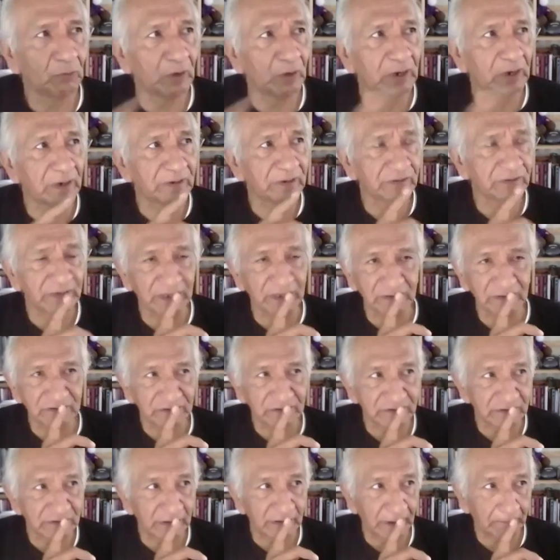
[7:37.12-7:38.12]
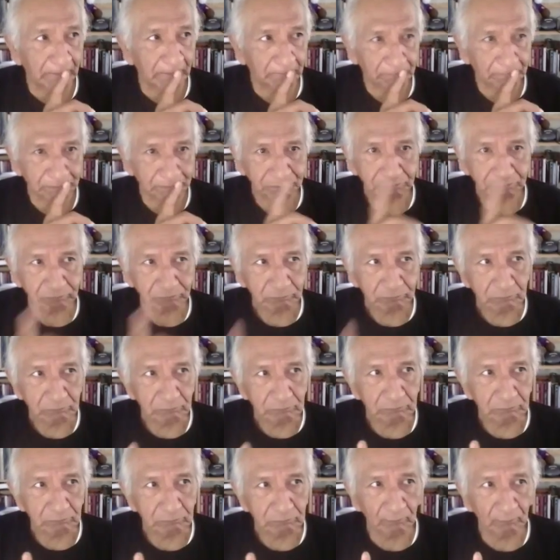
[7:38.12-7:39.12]
one of the things is that,
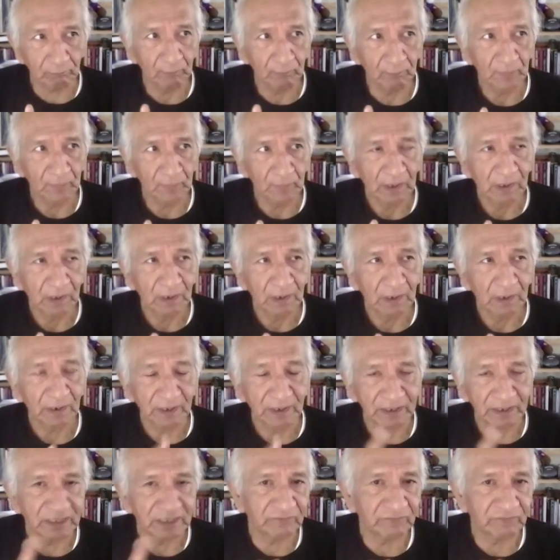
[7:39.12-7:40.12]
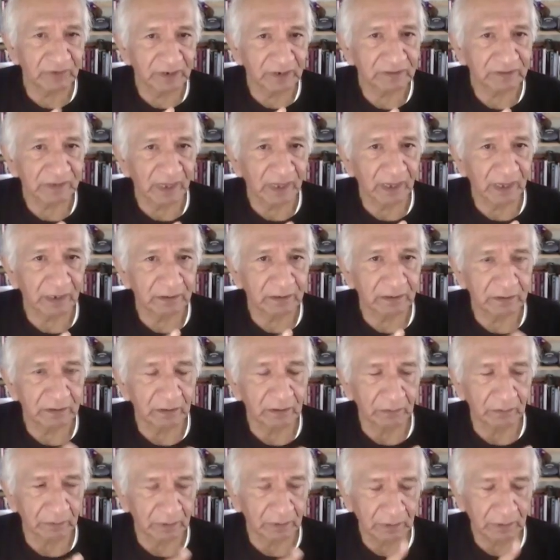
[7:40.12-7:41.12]
like, even at that,
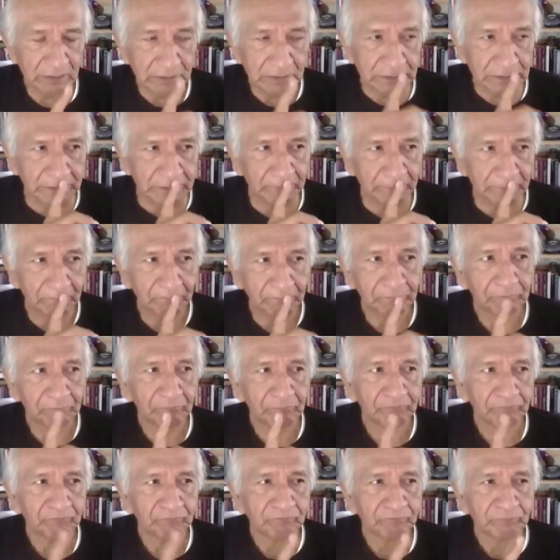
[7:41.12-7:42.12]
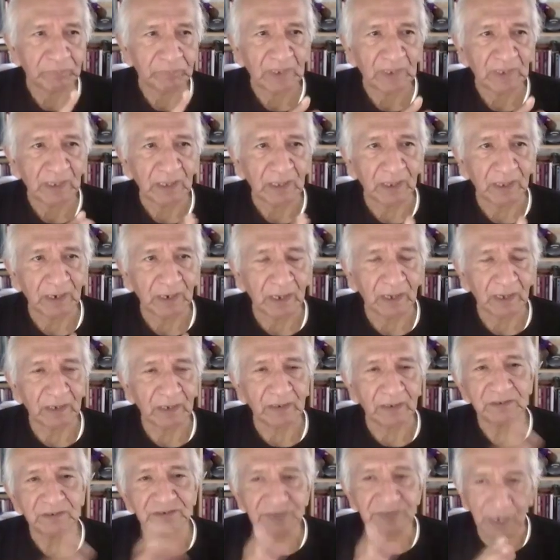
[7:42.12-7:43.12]
and
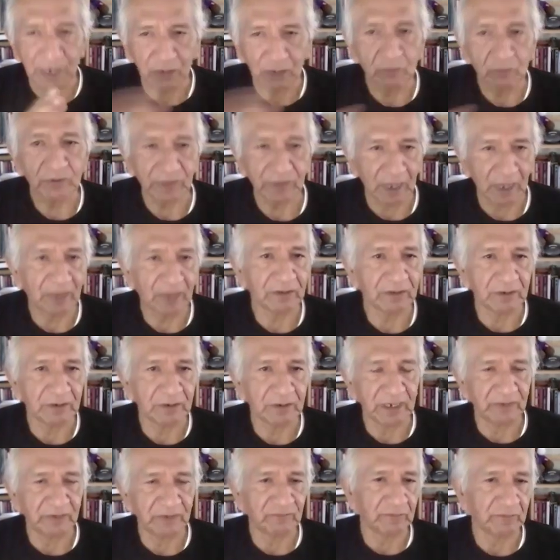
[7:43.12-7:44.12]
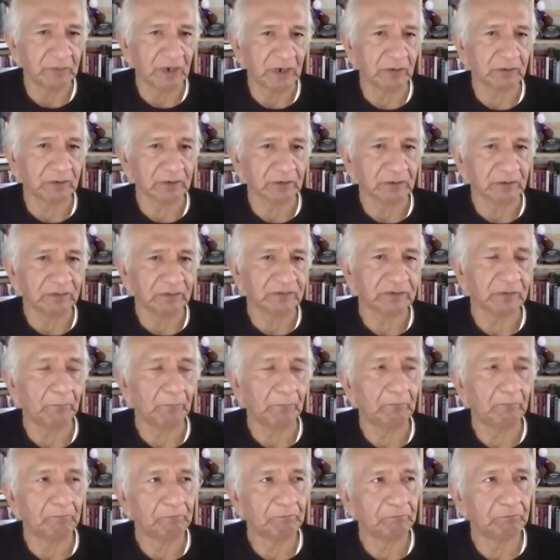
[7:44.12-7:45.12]
I share with other Native
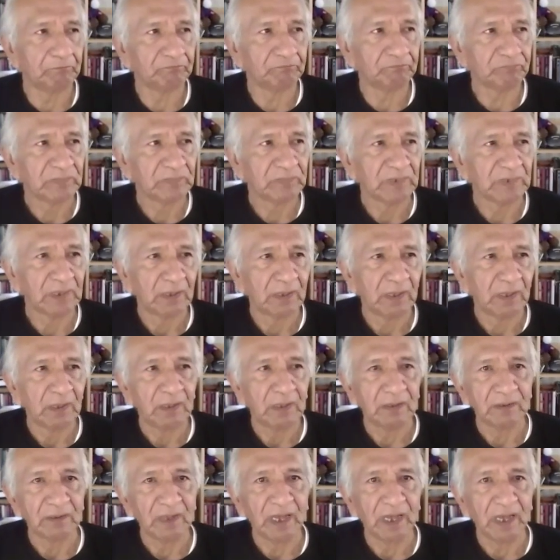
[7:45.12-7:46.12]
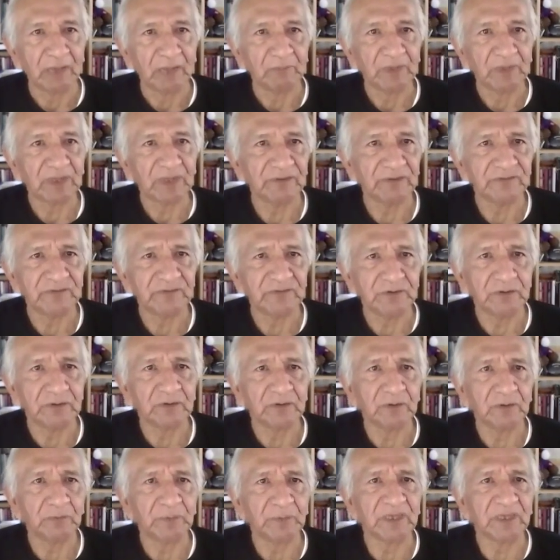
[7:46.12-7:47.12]
Americans that because
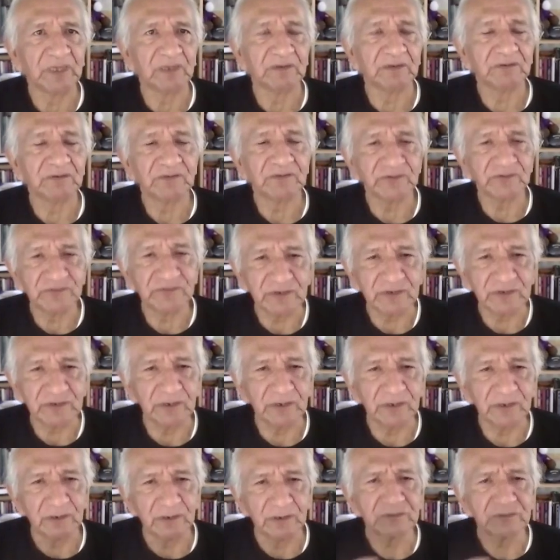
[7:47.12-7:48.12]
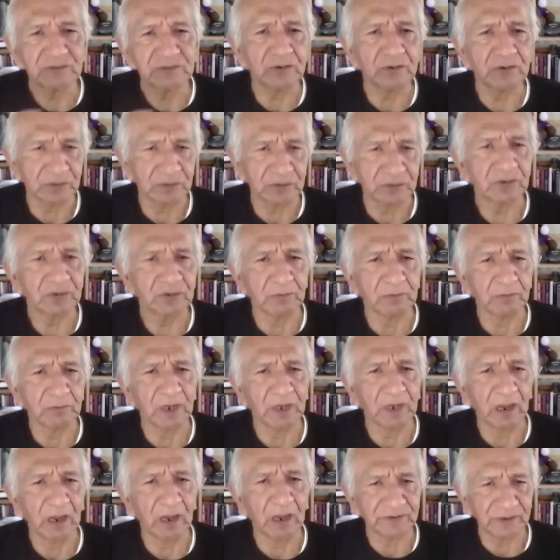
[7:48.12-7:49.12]
you begin to see certain
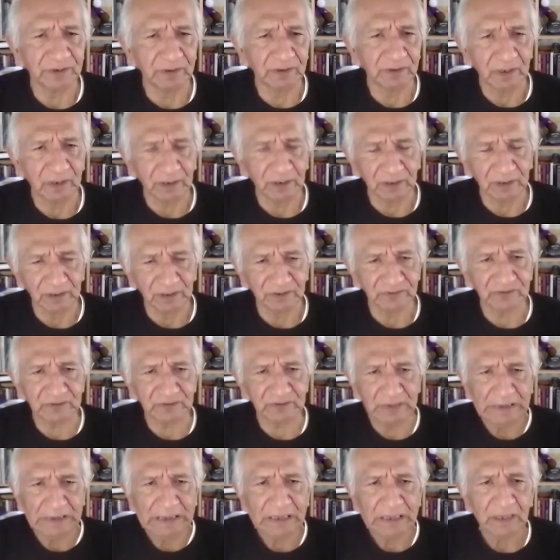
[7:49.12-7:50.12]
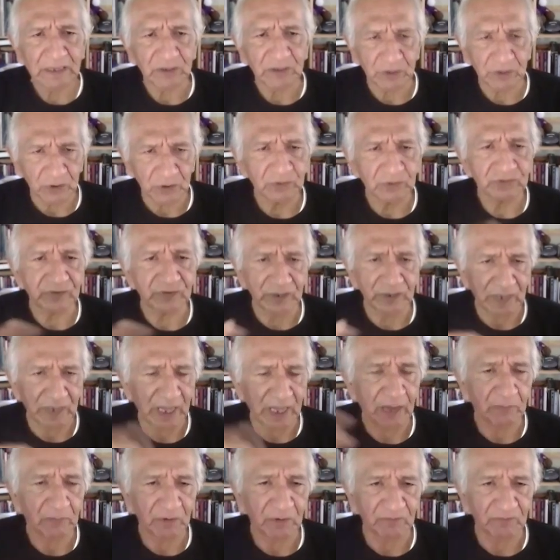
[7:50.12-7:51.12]
terminology that gets used
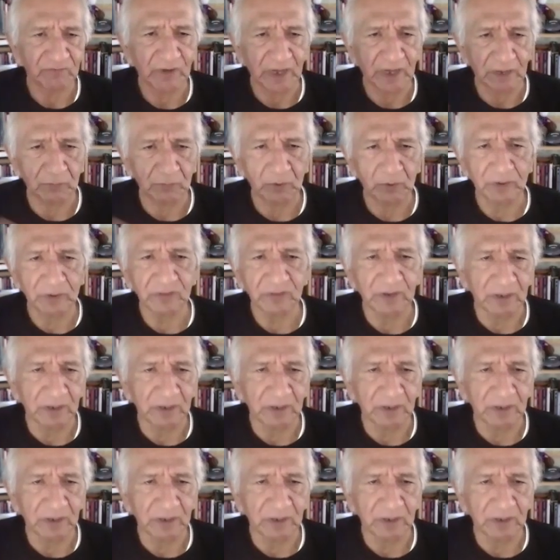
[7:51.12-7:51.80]
and amplified